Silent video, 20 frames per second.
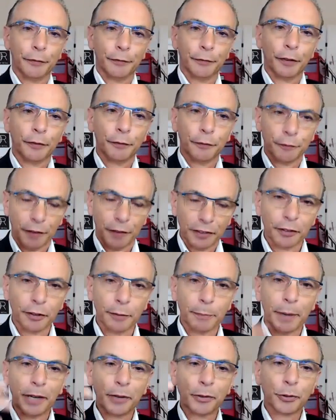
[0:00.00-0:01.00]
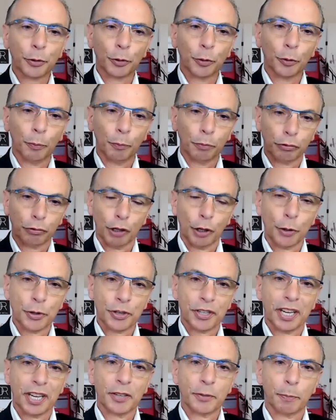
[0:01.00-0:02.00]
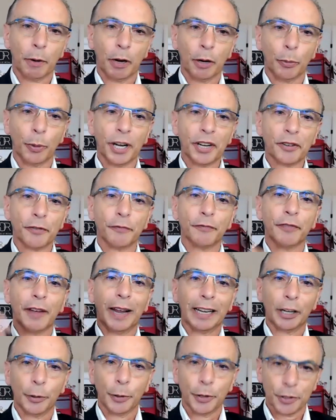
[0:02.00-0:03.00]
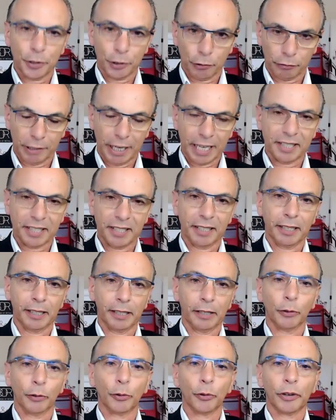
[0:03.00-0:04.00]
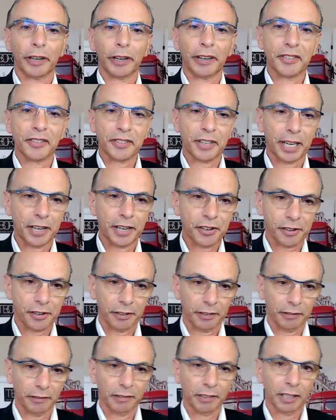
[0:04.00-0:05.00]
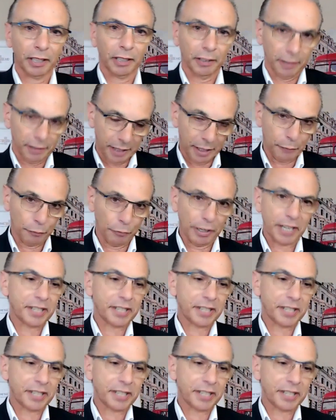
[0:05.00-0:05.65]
If the fundamental process by which value is created in an organization, in